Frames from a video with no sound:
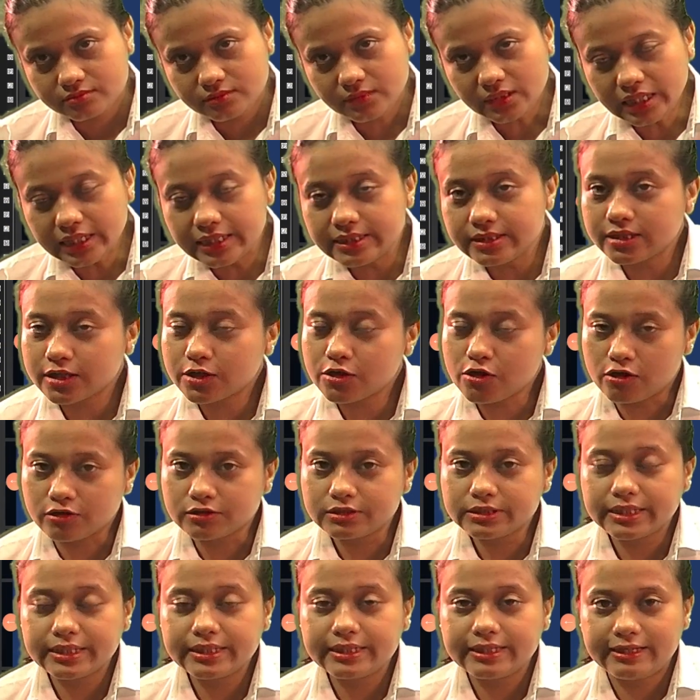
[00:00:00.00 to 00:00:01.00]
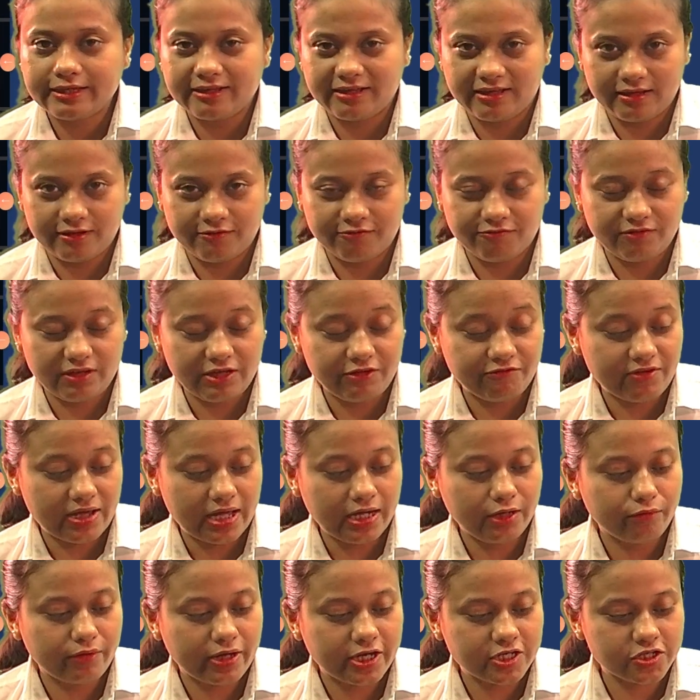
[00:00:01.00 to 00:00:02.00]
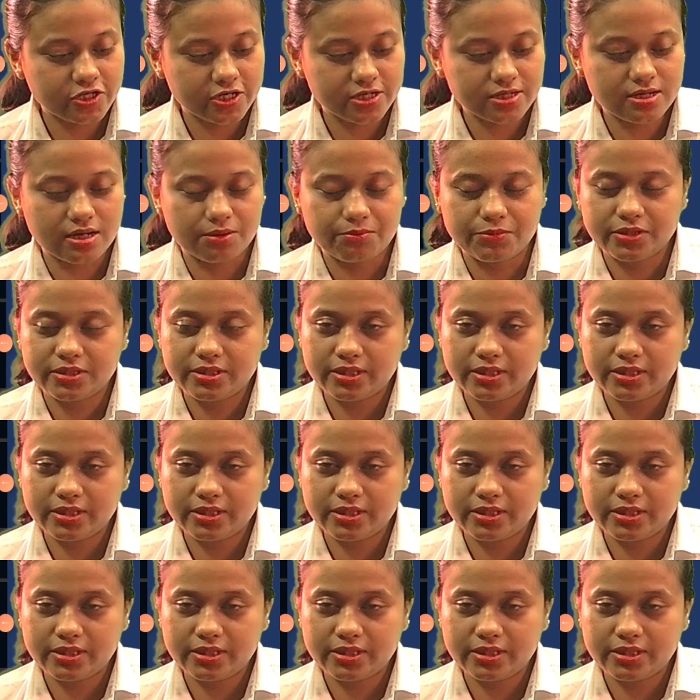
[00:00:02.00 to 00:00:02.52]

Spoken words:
in the content evaluation committee,